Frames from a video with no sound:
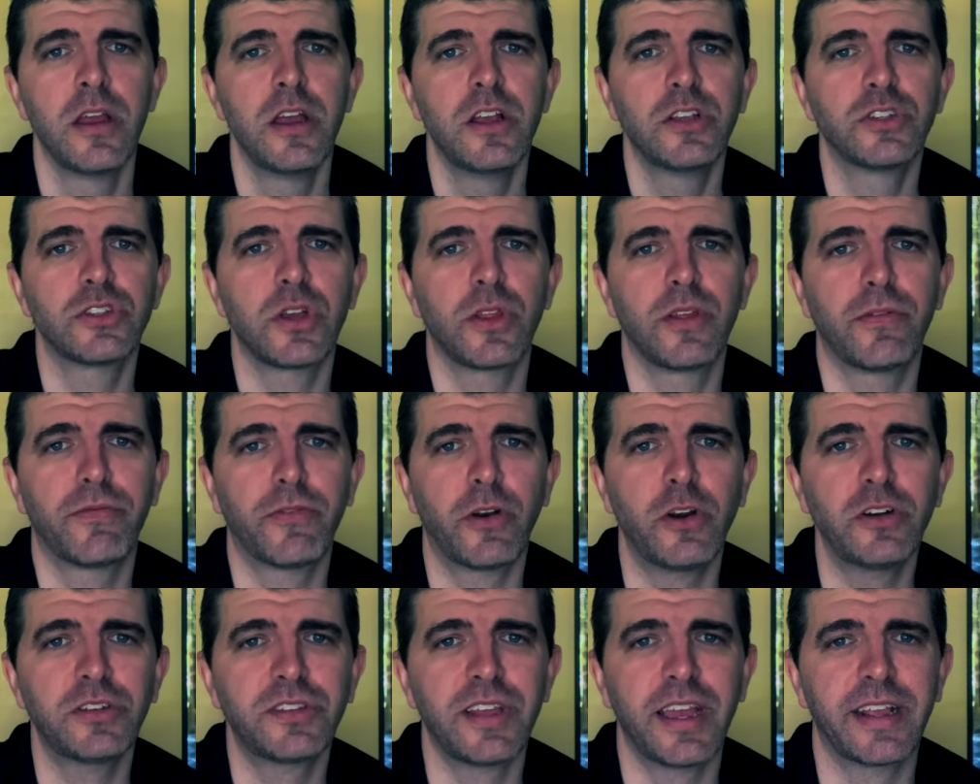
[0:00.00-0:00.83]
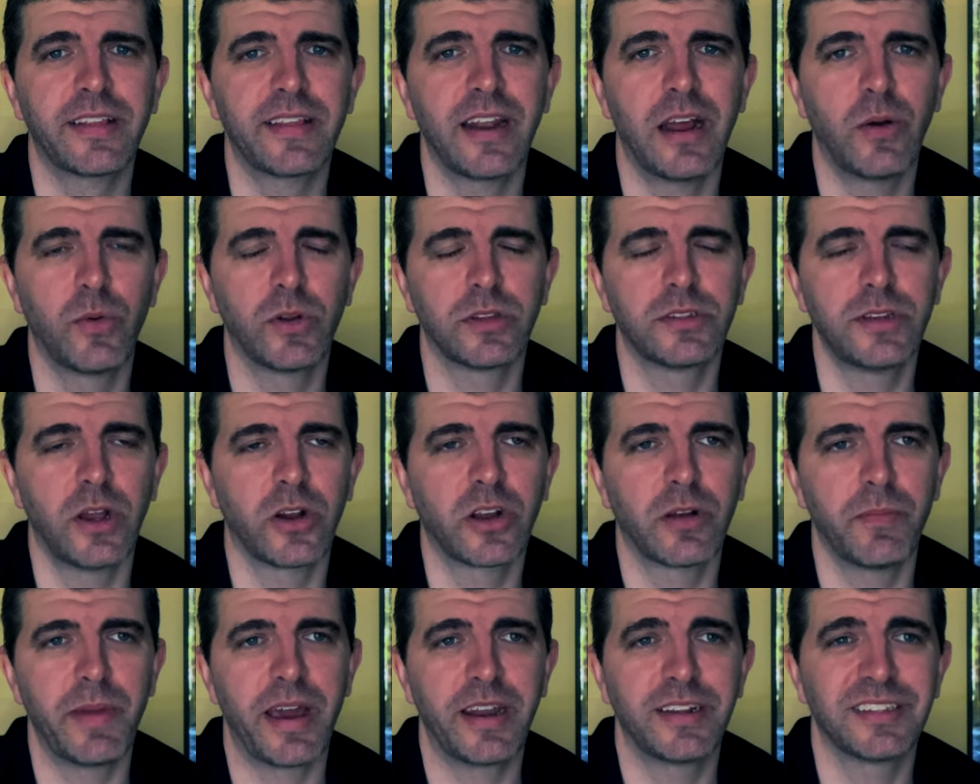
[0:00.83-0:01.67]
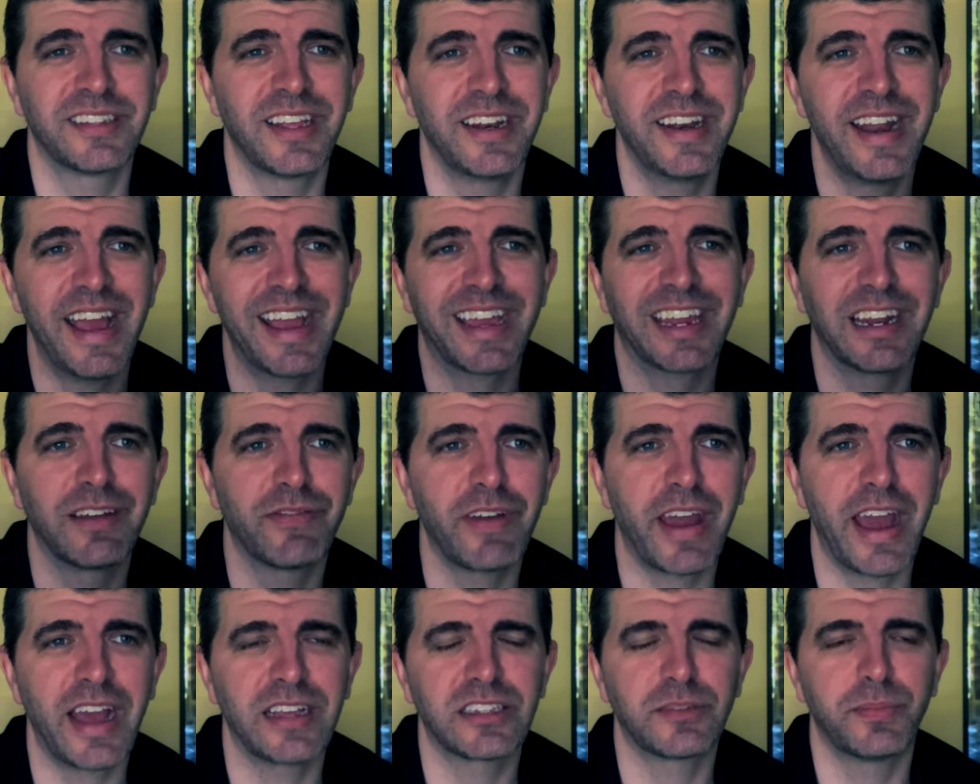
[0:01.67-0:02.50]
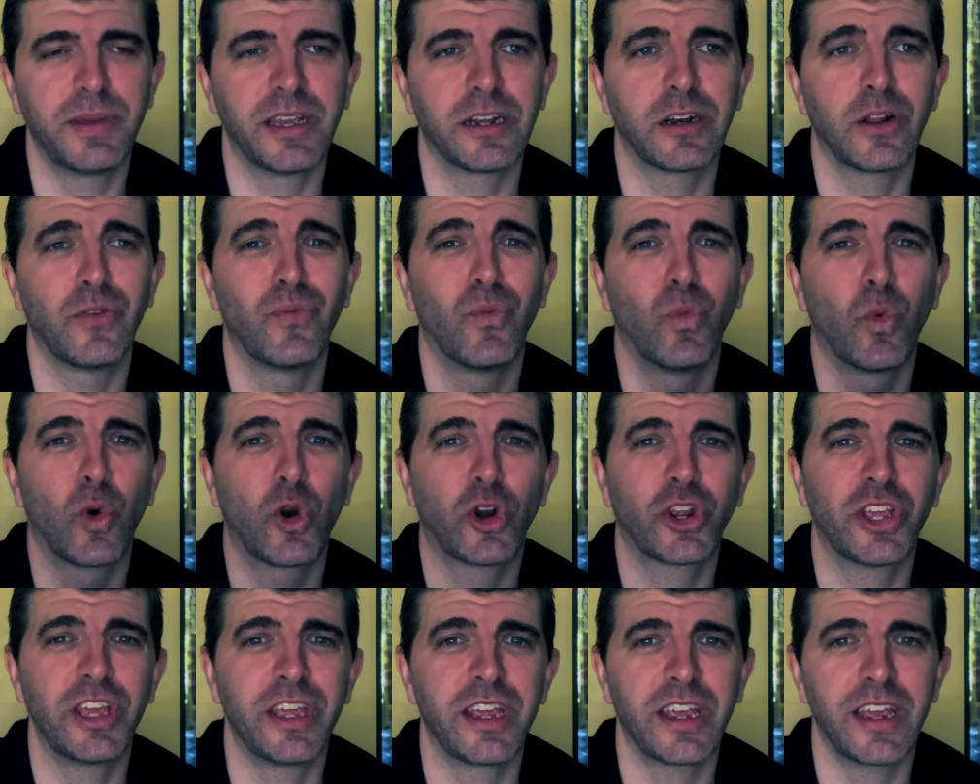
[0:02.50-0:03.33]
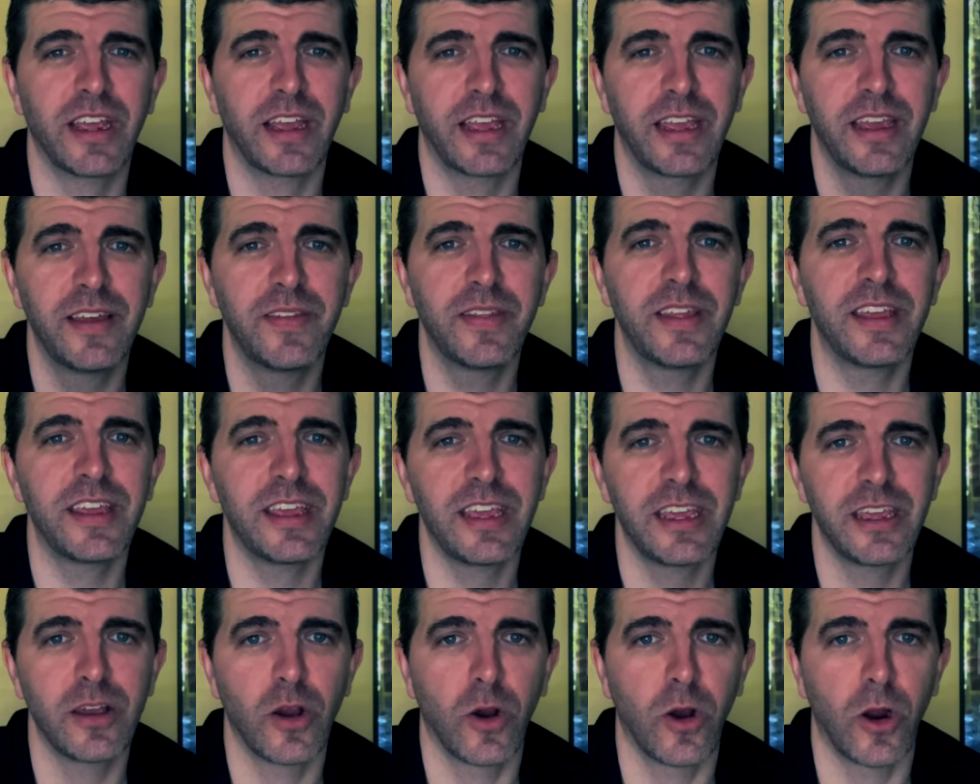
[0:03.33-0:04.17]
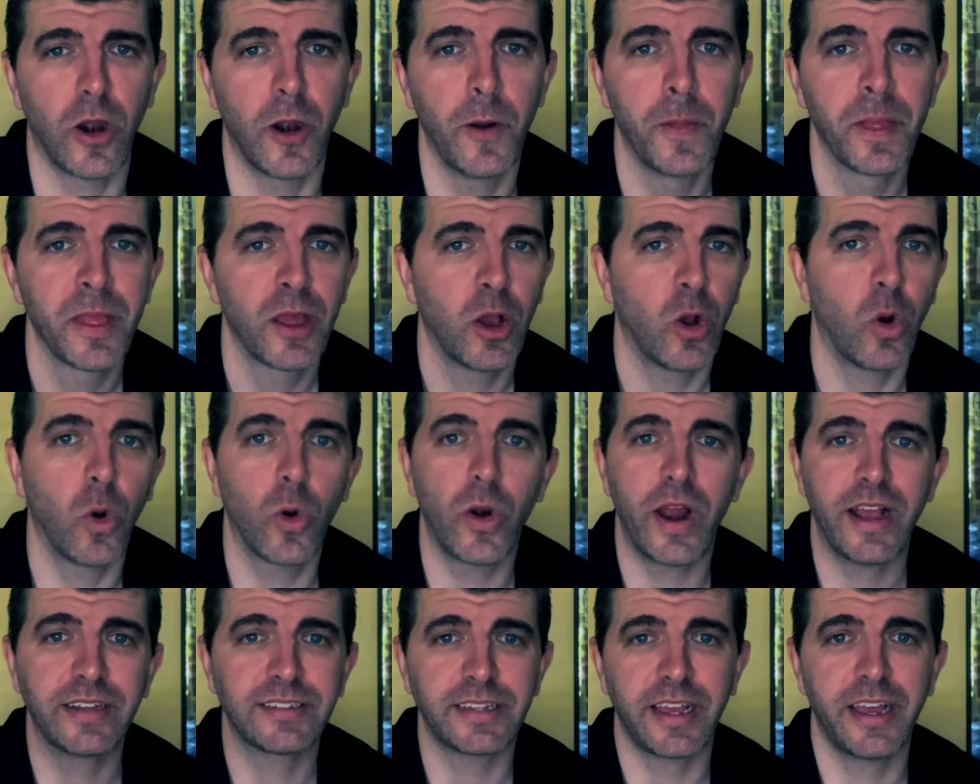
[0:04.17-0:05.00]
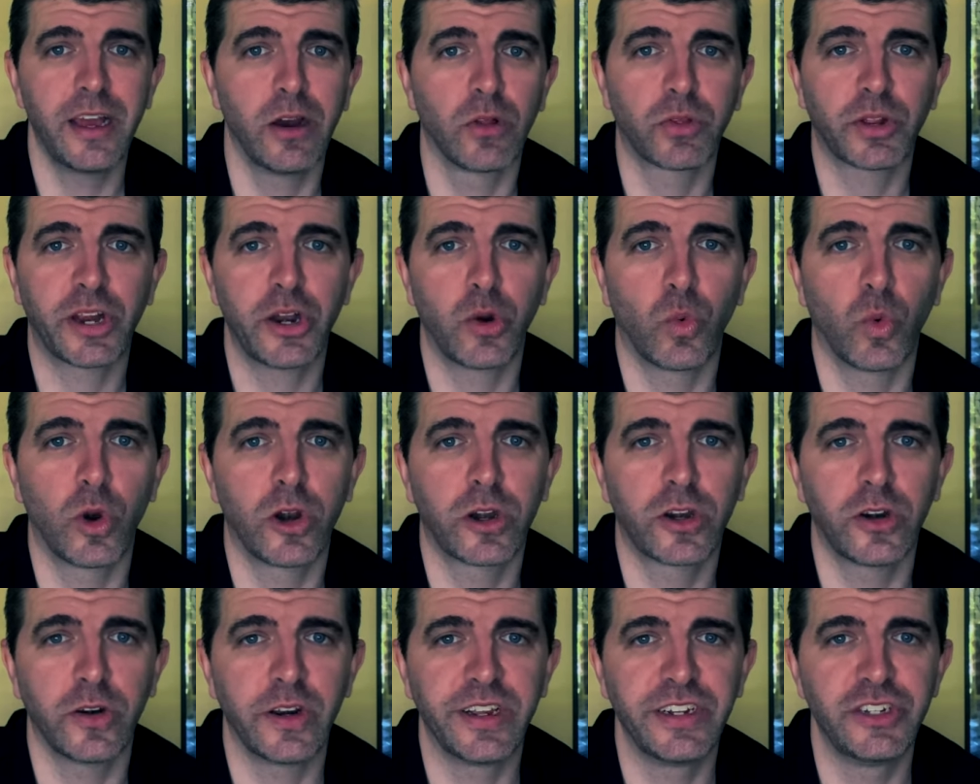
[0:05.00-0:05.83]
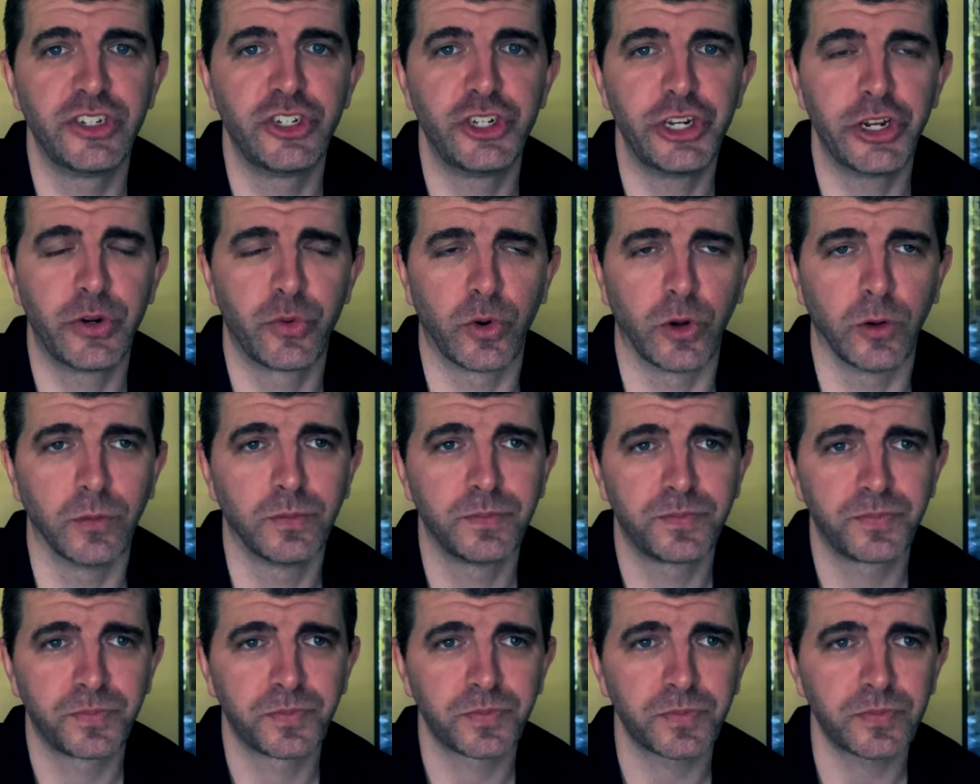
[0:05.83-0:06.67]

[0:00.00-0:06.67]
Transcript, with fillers: So the first thing that I want to talk about is the negative aspect of working in the ER or as a healthcare worker in general.